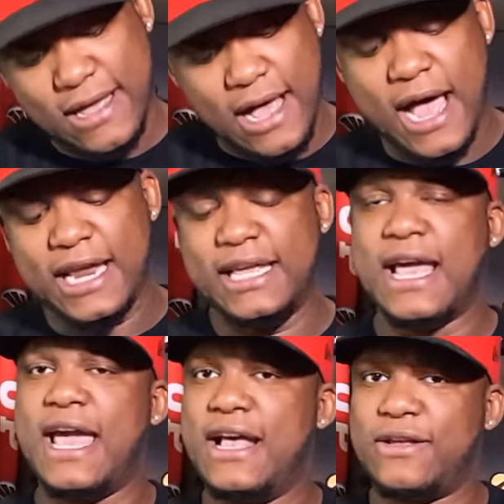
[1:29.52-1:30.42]
All right, these
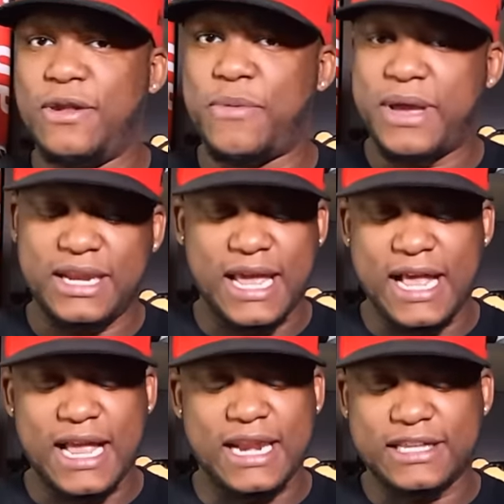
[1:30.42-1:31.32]
hands, hold up, man. These
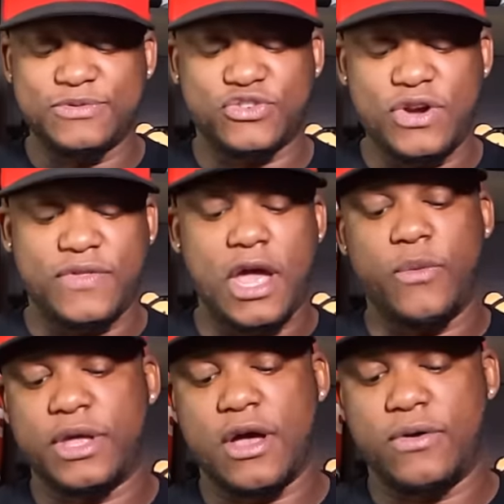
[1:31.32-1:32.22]
hands got to get some shrimp. There
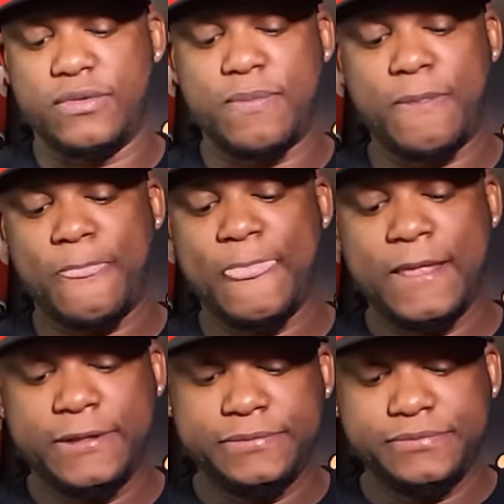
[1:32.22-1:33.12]
we go. So
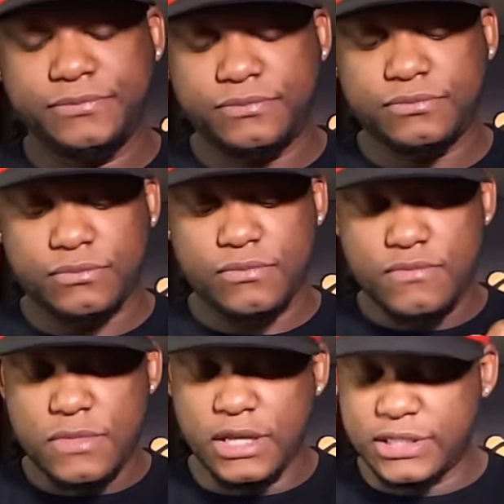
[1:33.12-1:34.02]

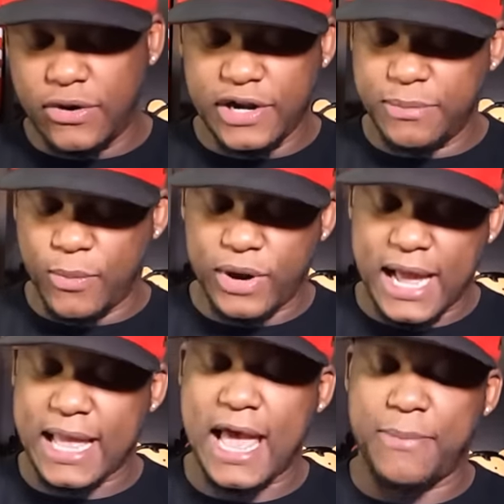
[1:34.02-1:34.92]
I don't even remember what
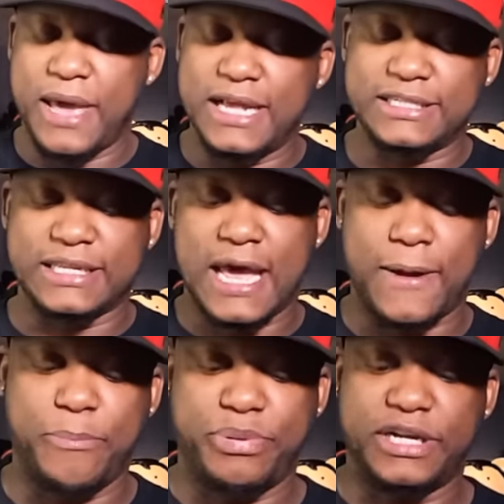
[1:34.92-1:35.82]
I got, man. I just got
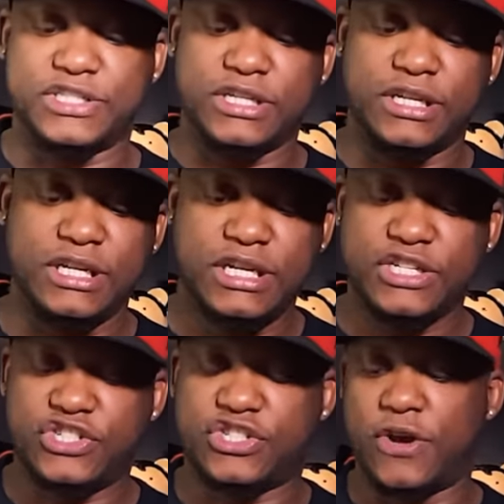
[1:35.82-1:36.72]
a bunch of
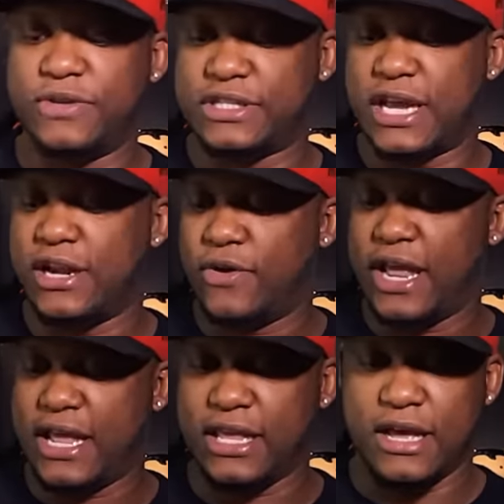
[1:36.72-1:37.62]
shirts. I know
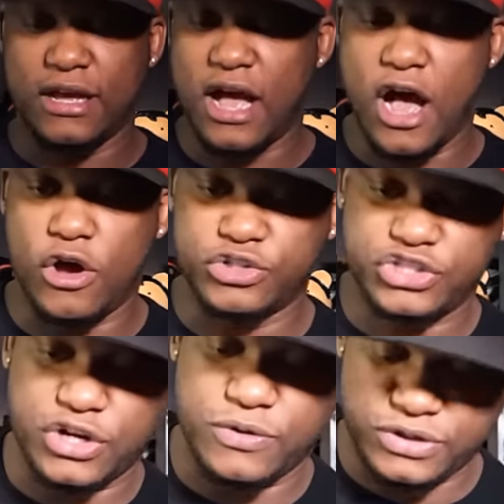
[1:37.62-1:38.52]
that, yeah. All
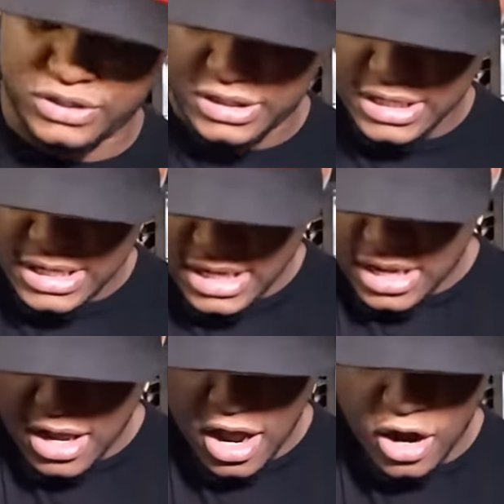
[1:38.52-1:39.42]
shirts.
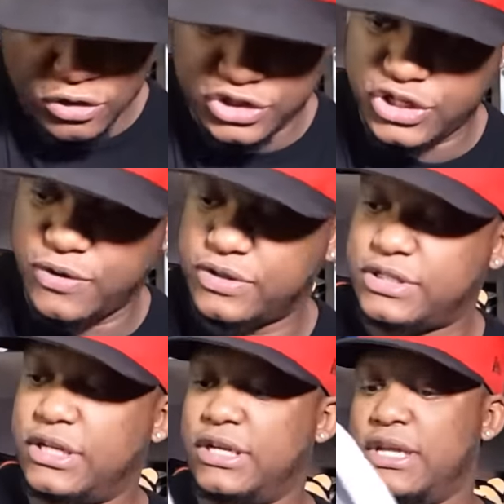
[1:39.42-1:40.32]
All shirts.